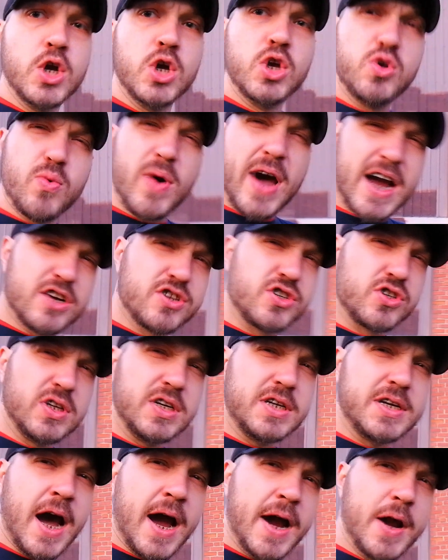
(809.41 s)
You actually
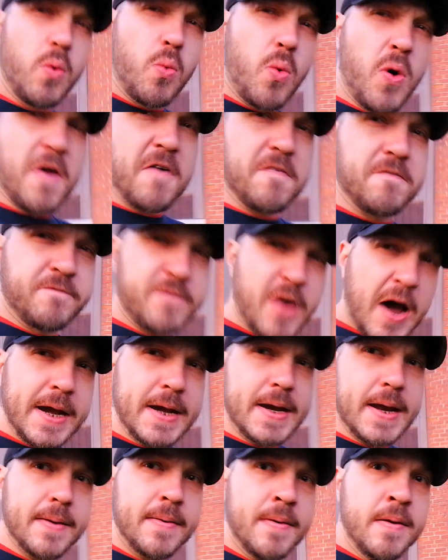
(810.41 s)
kind of want to fight
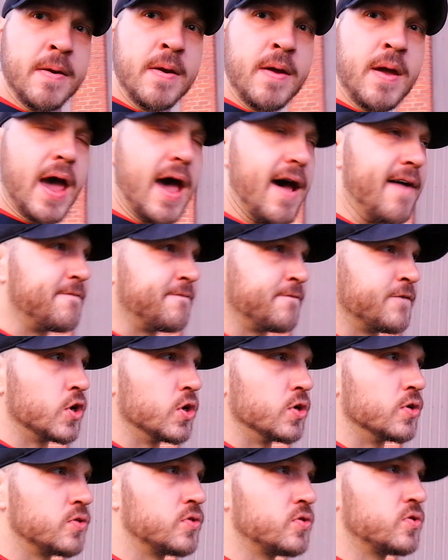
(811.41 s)
it at
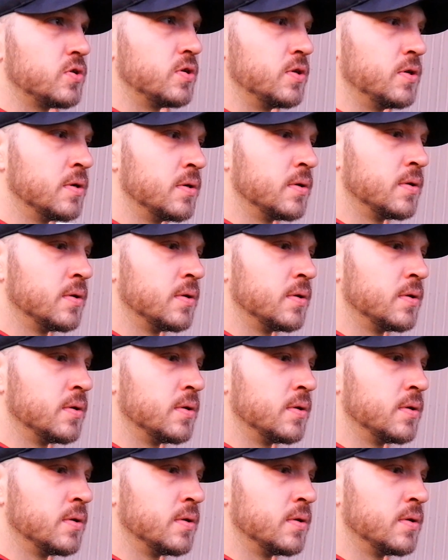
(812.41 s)
first.